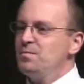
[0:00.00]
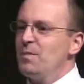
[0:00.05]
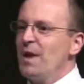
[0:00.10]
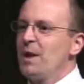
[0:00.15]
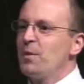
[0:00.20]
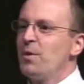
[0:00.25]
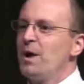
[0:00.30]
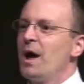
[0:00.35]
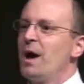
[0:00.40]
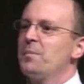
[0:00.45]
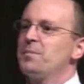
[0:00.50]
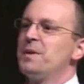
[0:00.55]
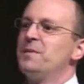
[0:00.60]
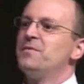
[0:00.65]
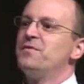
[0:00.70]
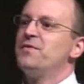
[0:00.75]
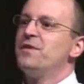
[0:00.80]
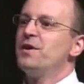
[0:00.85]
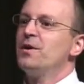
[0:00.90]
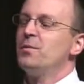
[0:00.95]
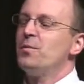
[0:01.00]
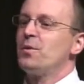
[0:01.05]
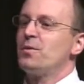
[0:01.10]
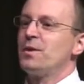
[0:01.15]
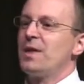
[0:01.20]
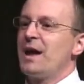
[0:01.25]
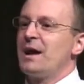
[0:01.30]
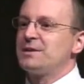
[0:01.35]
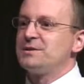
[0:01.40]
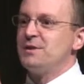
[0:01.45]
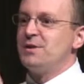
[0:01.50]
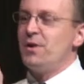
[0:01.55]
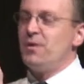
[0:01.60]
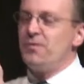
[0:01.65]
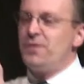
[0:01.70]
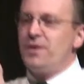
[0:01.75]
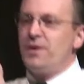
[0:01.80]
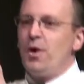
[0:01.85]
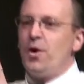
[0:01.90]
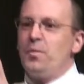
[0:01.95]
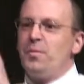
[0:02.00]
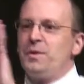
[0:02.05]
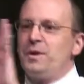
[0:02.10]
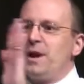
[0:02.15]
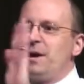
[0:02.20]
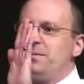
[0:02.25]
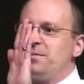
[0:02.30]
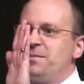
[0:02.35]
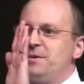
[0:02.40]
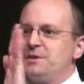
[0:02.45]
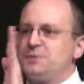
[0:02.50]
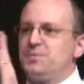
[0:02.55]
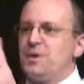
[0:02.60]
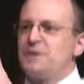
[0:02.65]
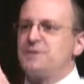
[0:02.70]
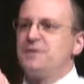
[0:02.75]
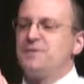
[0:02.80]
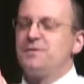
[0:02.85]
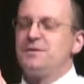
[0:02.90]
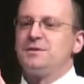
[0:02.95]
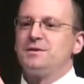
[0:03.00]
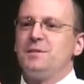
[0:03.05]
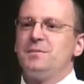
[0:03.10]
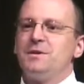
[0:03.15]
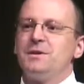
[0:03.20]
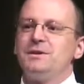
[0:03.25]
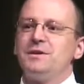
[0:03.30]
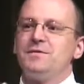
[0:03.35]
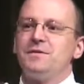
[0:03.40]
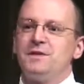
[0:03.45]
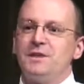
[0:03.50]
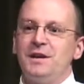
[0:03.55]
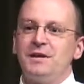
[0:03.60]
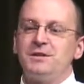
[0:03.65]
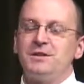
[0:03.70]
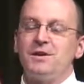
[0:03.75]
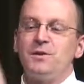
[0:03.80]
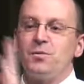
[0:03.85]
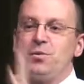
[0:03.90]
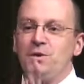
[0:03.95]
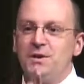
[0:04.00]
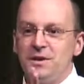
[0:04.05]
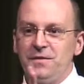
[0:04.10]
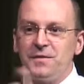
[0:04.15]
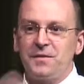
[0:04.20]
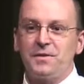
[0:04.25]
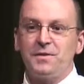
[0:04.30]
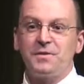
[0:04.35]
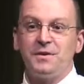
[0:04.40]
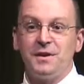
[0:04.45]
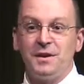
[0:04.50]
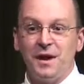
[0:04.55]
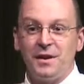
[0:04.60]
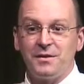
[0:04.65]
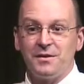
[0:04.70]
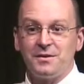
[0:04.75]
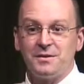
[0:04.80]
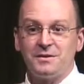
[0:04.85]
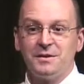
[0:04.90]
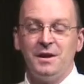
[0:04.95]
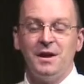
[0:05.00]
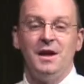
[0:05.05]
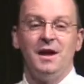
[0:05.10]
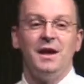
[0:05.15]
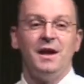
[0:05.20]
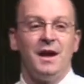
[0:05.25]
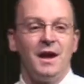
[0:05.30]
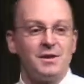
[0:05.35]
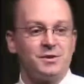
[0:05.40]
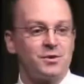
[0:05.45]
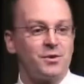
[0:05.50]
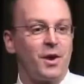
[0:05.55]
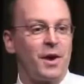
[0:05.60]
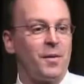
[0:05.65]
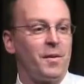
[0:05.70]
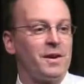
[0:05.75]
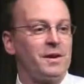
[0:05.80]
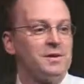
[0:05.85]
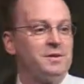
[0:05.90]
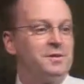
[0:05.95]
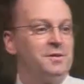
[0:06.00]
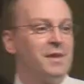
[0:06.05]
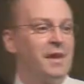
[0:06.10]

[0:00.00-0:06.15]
it will help them feel more relaxed and hopefully open up, especially if there's some things you have to teach that are more difficult than others. It's a great way to do